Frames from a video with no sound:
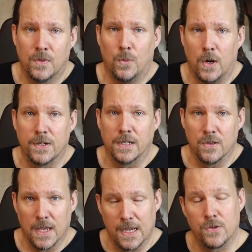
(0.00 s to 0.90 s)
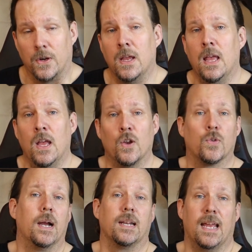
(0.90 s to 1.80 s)
The wanting disaster.
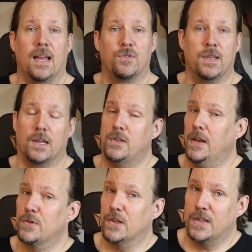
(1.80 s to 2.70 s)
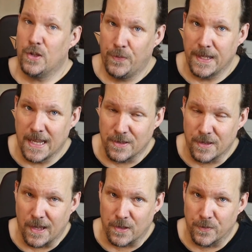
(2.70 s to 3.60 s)
Trying to have sex, never successfully has the
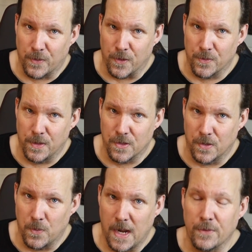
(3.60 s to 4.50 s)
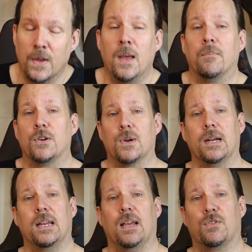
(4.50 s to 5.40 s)
sex, of course, with his own wife. But
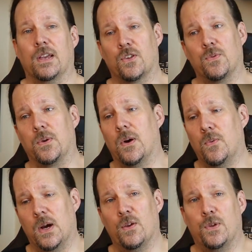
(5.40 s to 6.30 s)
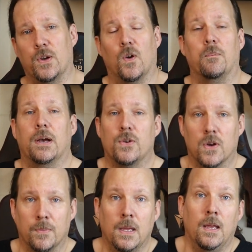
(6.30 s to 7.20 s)
trying to have sex with your own wife in your own
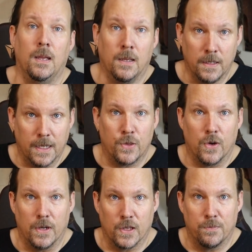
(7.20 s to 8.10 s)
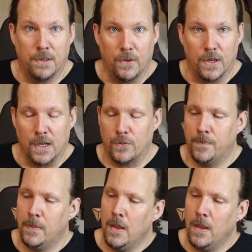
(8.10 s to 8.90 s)
bedroom gets your nuts blown off.